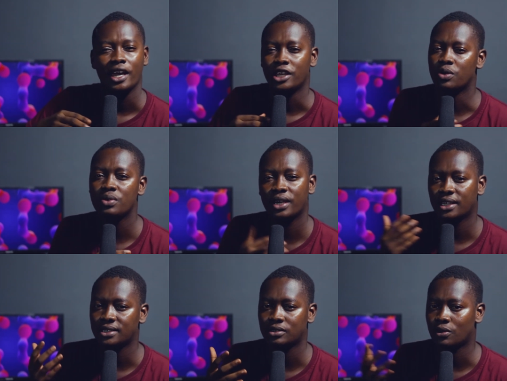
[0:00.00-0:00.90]
you won't
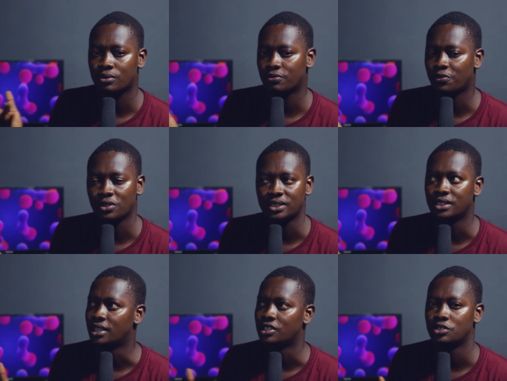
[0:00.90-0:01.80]
get
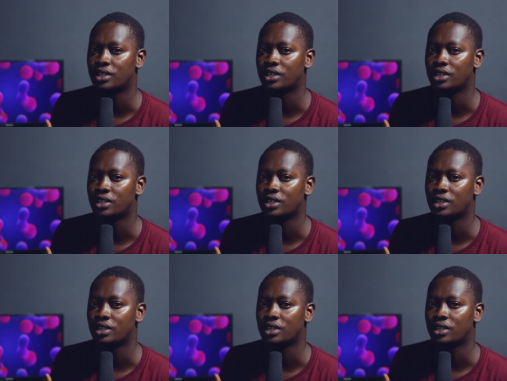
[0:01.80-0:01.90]
14 days.